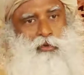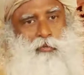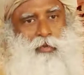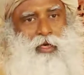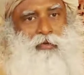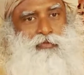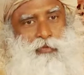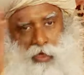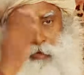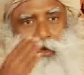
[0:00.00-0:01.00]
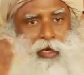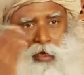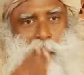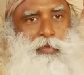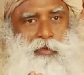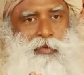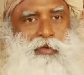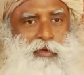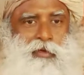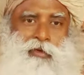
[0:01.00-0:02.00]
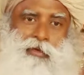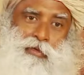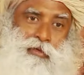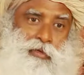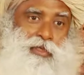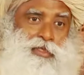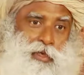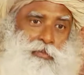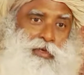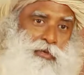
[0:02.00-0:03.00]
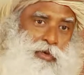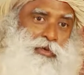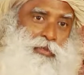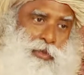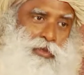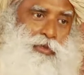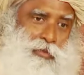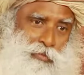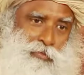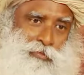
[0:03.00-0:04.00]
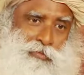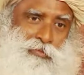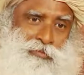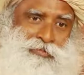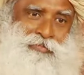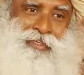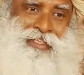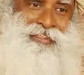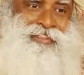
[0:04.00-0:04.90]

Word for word: to bed fully made up, then something wrong with you